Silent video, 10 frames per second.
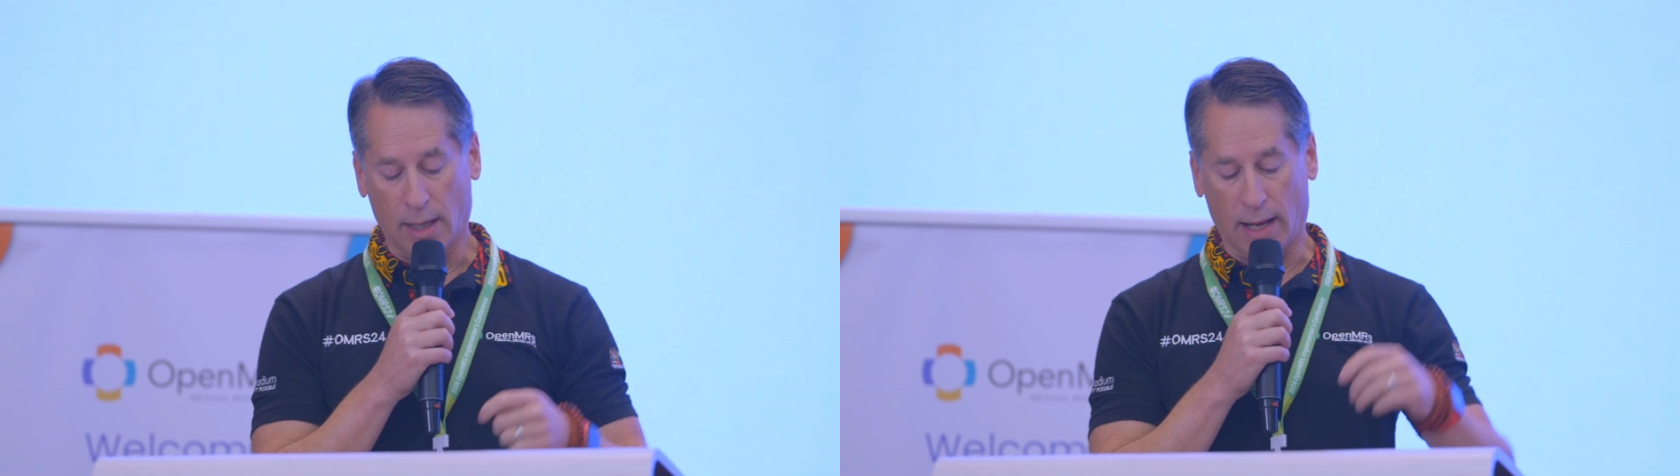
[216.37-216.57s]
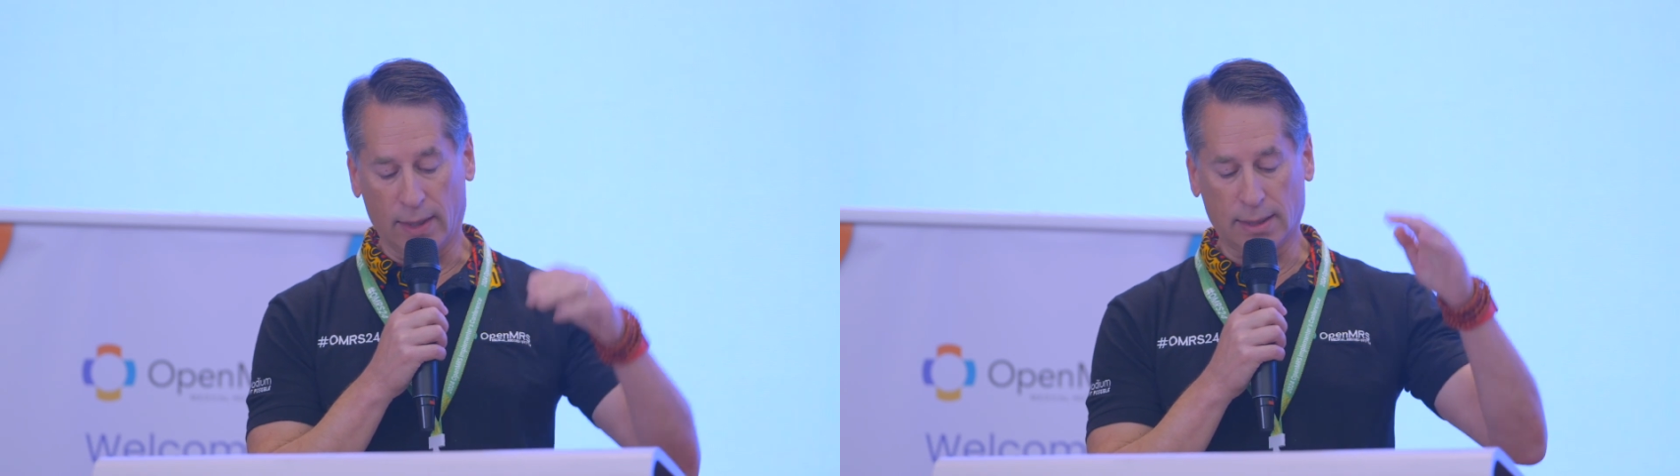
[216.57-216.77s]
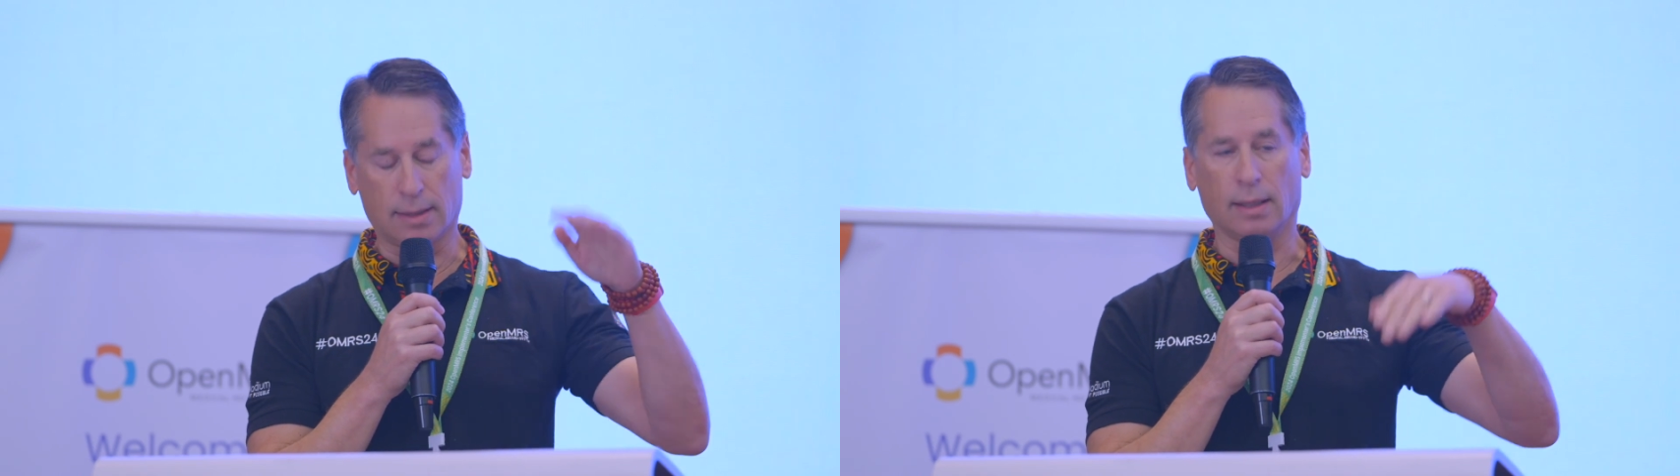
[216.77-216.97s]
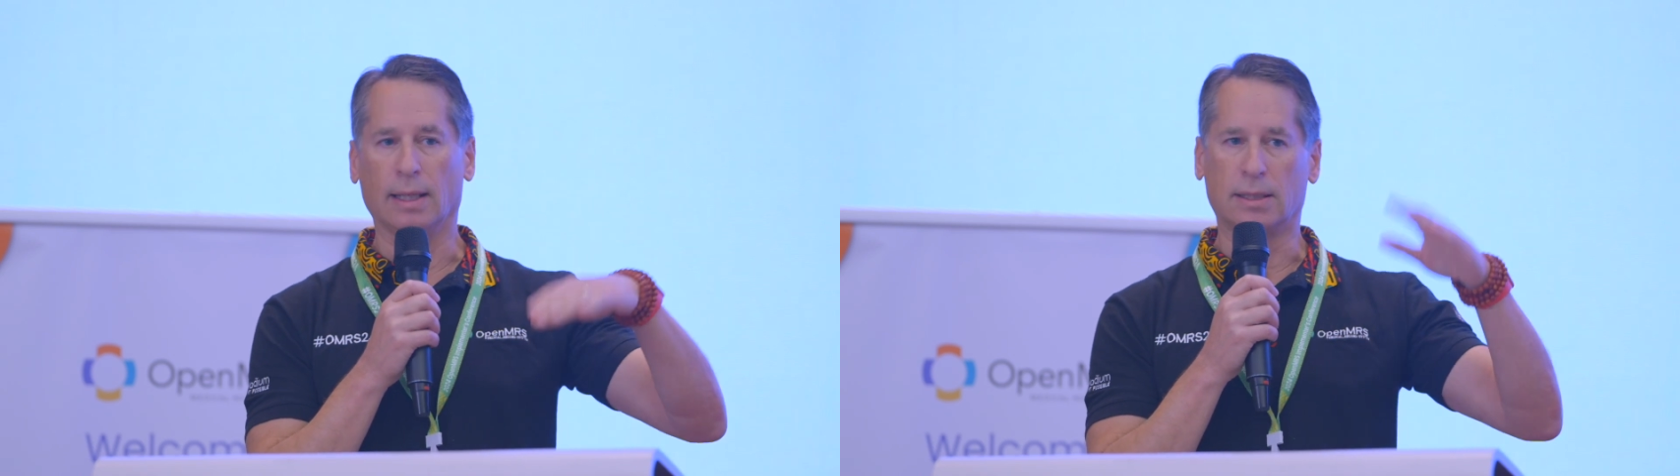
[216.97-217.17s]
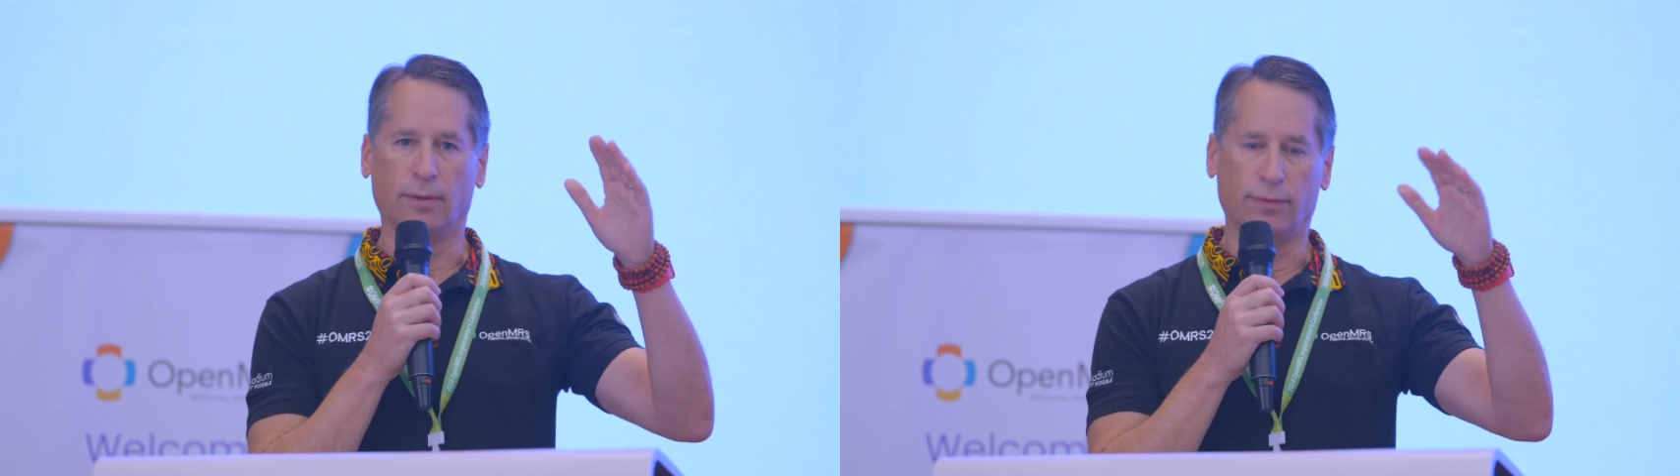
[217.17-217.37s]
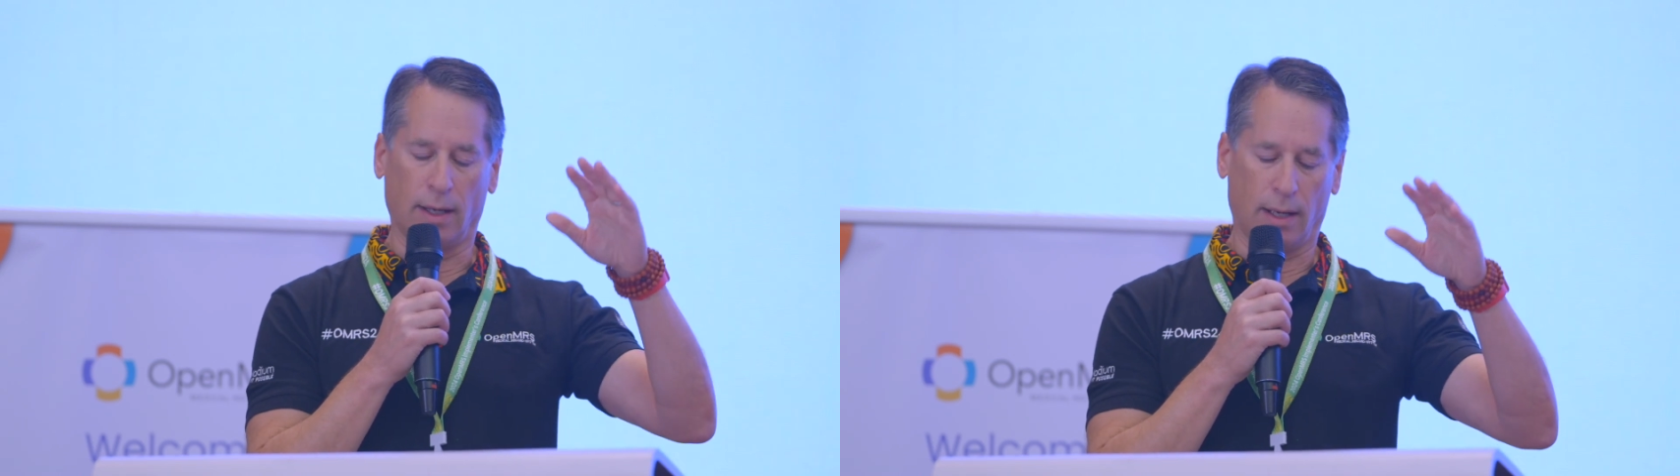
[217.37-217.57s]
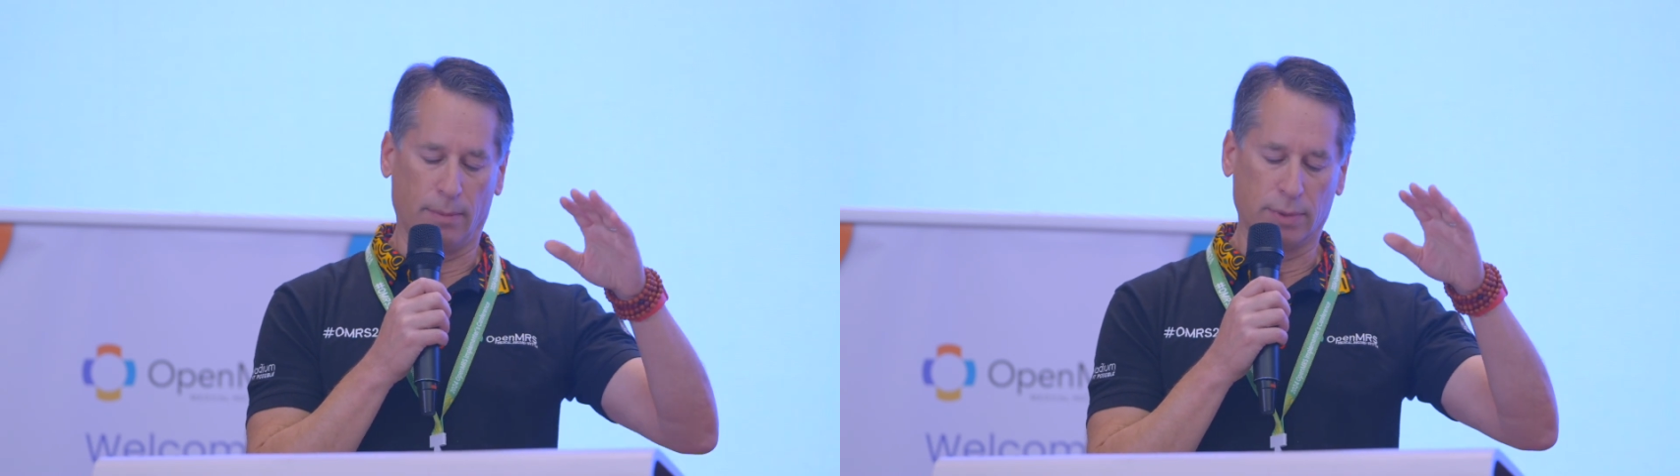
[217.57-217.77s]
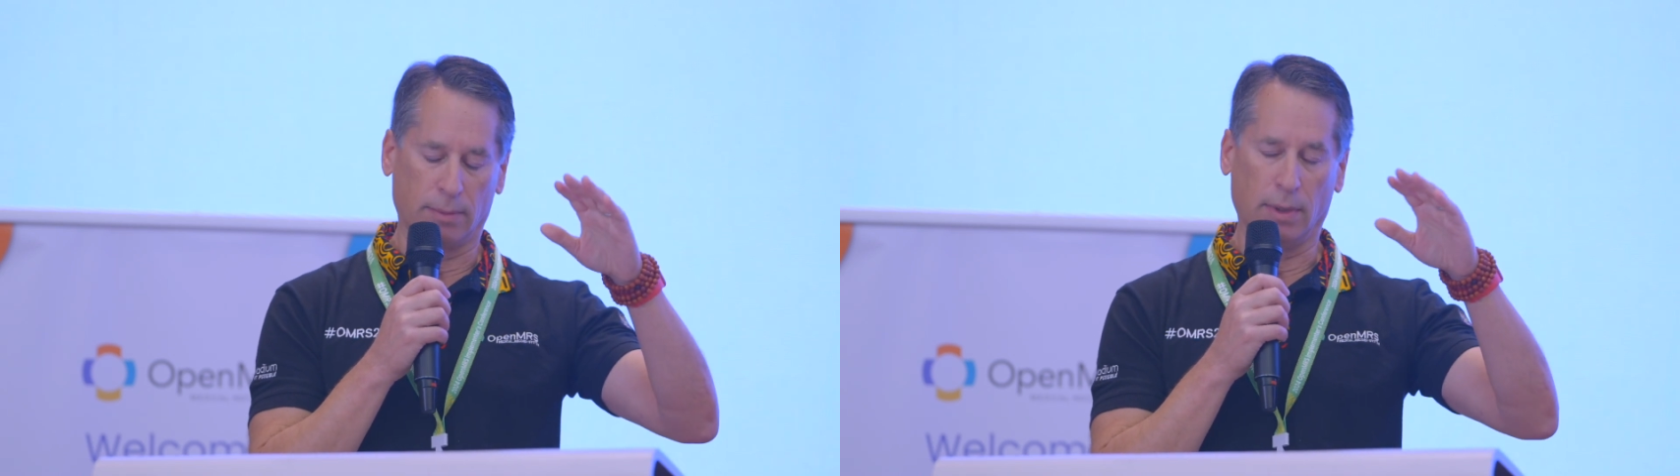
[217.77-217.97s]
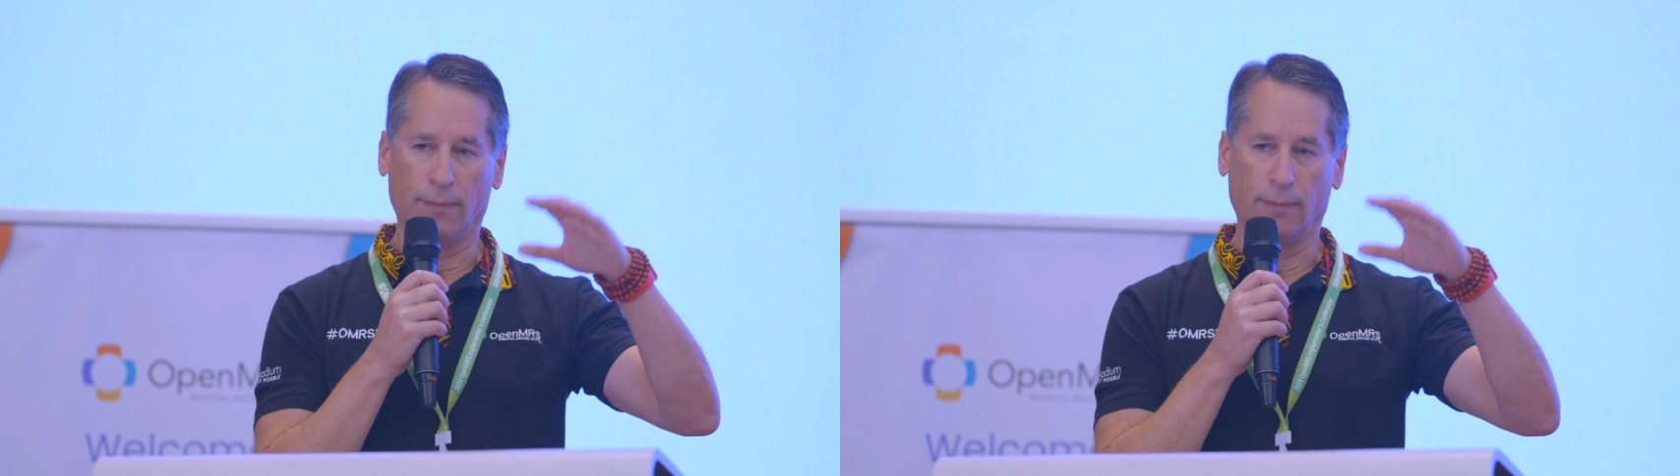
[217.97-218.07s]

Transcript: And this is the list of some